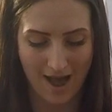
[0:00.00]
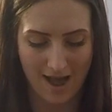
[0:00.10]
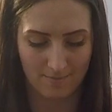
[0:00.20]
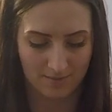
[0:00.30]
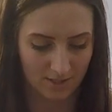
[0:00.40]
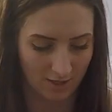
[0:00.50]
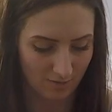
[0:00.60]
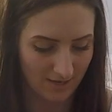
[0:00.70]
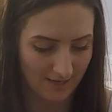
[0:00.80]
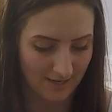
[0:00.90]

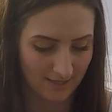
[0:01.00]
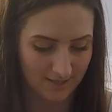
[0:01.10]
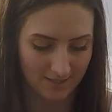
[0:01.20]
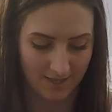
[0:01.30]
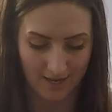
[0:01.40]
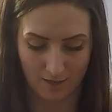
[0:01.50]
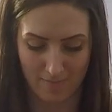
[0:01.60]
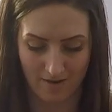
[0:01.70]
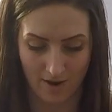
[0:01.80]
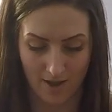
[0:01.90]
absolutely need to take a
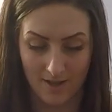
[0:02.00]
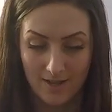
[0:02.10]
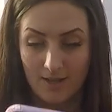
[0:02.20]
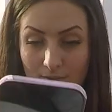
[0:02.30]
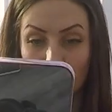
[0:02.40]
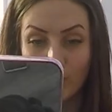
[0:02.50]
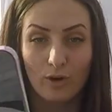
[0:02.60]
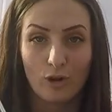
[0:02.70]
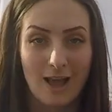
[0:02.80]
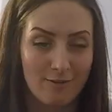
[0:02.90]
mirror. We
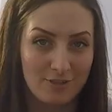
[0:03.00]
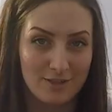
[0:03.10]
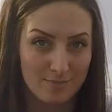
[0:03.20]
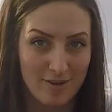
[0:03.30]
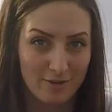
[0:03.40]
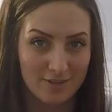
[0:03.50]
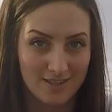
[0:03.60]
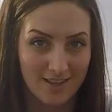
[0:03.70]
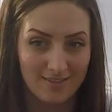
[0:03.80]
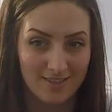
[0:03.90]
all have these mirrors
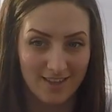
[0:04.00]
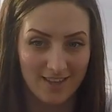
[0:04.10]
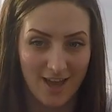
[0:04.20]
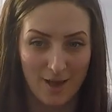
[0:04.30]
in the